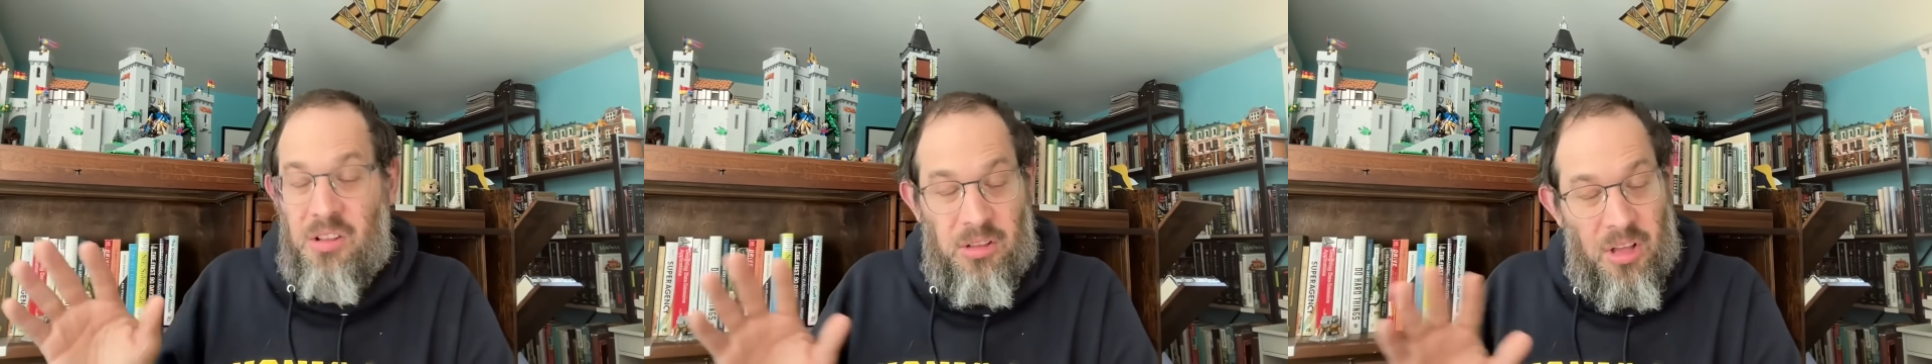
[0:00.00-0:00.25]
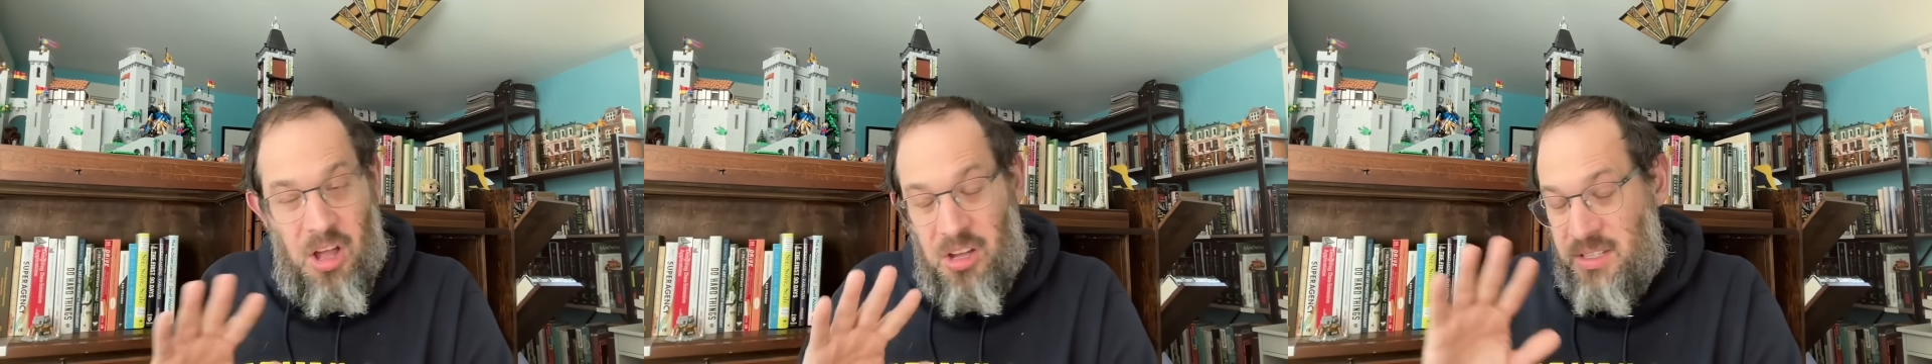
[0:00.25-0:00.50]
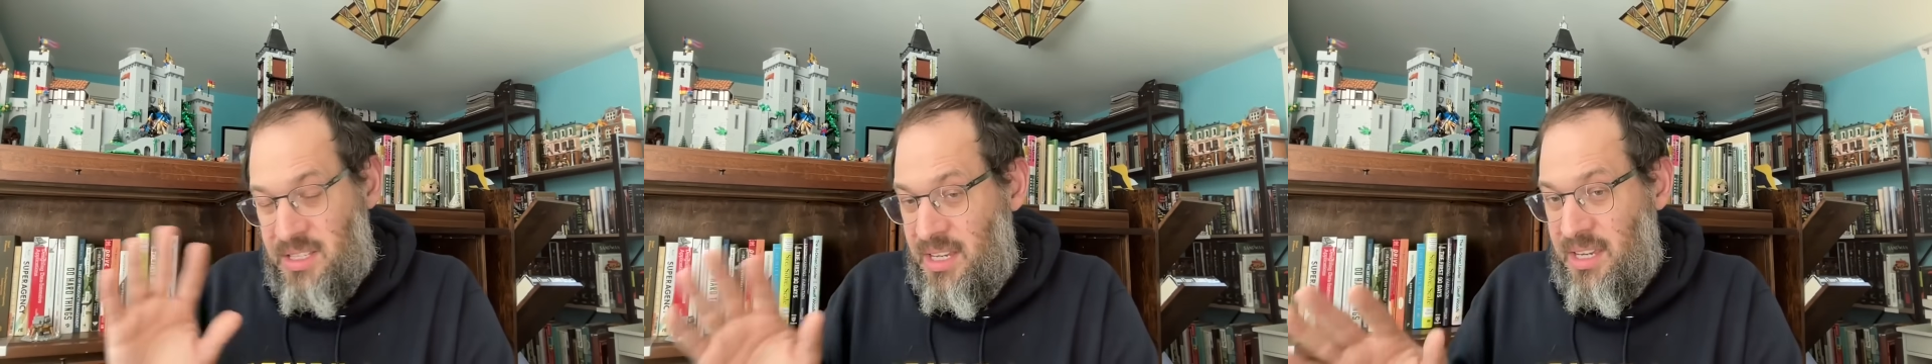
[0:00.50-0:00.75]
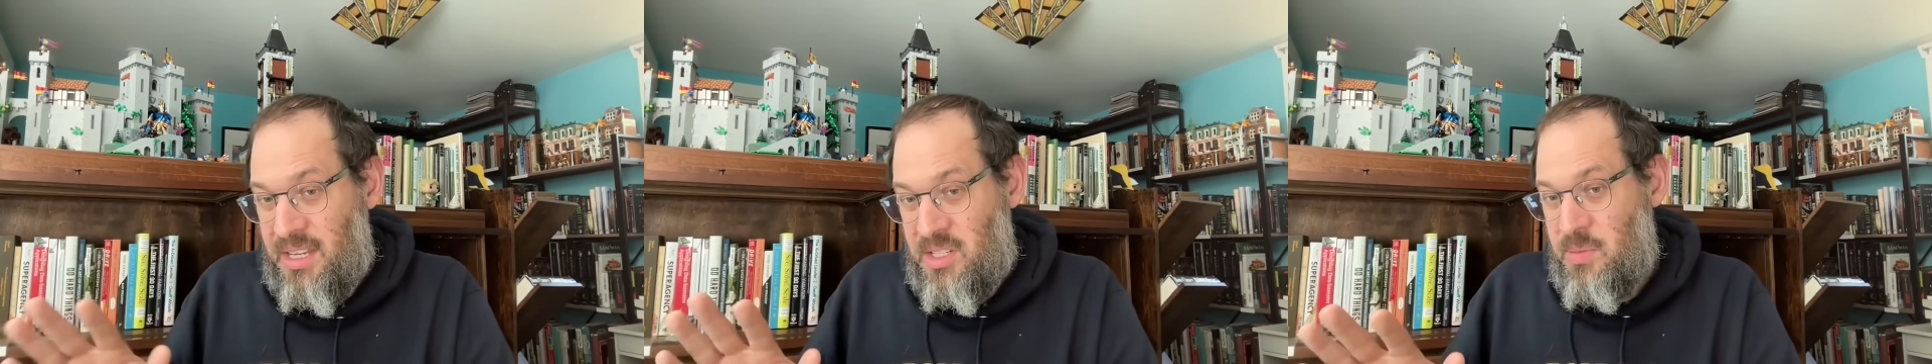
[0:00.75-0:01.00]
long
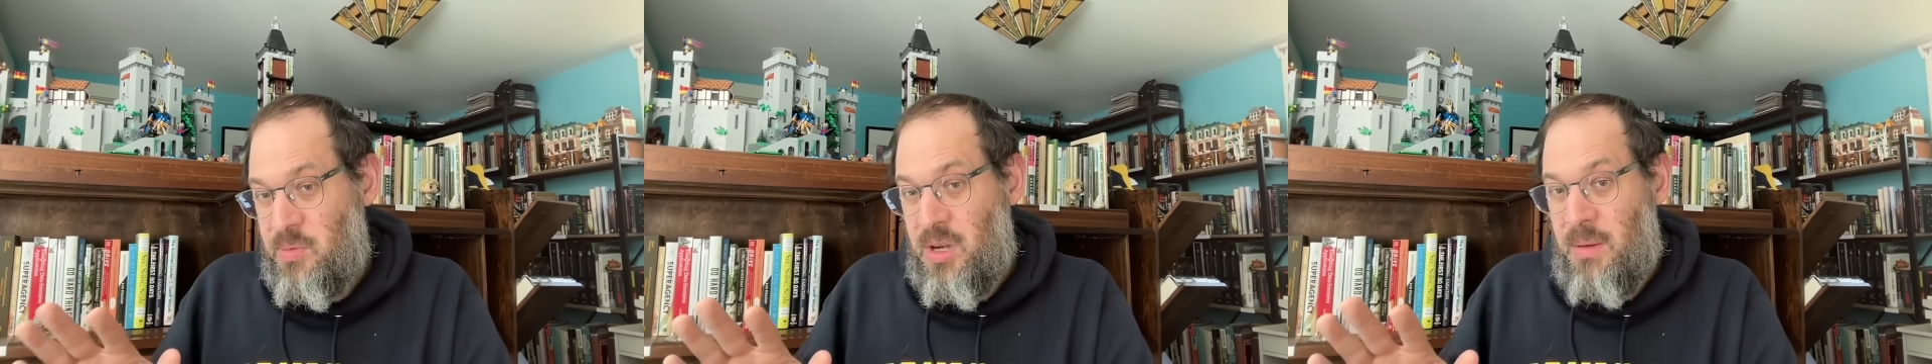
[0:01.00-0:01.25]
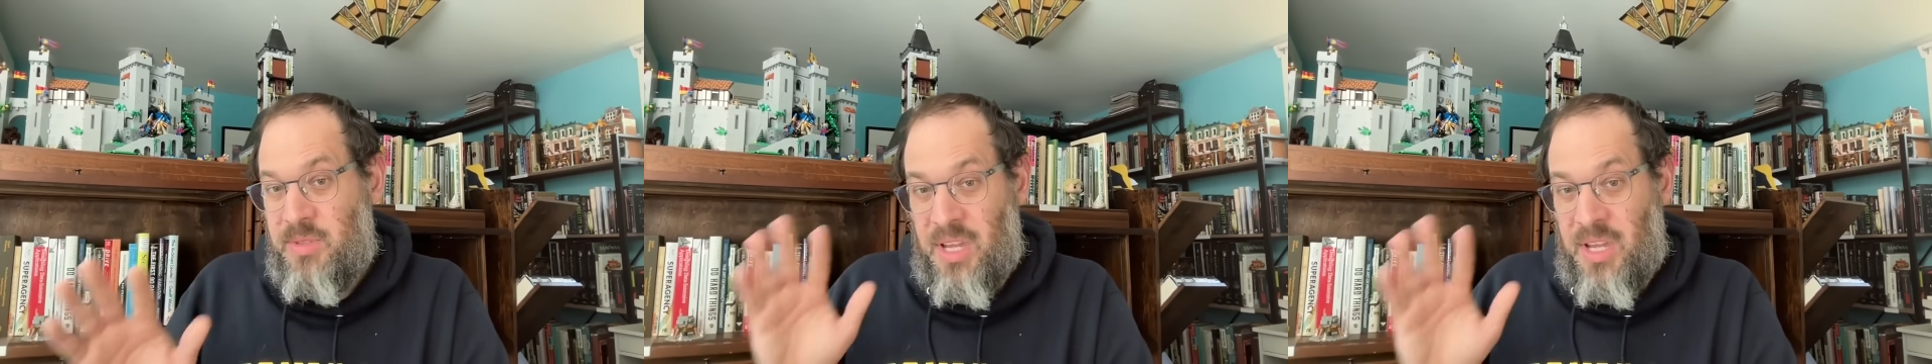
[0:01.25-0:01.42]
dig into prompts.